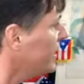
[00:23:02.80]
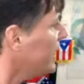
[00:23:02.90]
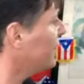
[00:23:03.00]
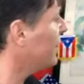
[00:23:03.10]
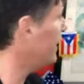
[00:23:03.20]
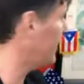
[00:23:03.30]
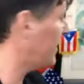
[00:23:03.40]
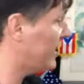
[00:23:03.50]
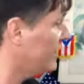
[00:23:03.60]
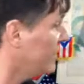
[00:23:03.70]
And that's
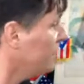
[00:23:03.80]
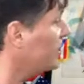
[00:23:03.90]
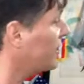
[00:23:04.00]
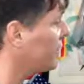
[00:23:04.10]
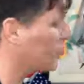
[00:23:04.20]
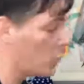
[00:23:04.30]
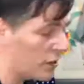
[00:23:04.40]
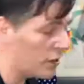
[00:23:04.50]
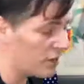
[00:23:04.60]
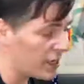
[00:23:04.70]
it. Because the
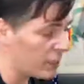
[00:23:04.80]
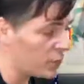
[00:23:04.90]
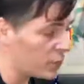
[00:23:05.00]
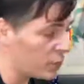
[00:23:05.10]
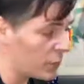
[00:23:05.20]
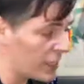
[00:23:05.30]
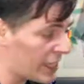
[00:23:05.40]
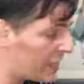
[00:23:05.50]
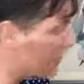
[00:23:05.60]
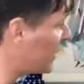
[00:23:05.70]
one time you do
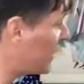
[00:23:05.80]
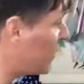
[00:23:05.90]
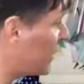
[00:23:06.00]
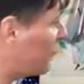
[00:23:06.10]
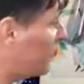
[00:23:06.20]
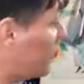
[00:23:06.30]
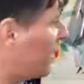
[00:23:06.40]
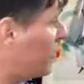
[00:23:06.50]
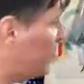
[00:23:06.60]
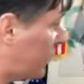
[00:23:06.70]
anything away from that,
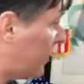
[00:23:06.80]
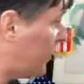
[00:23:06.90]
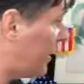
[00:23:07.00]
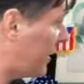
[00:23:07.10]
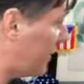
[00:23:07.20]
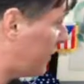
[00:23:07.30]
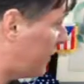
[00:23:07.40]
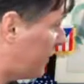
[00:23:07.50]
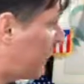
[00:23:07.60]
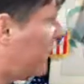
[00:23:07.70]
you start hitting
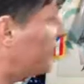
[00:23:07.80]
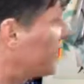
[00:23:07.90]
conflict.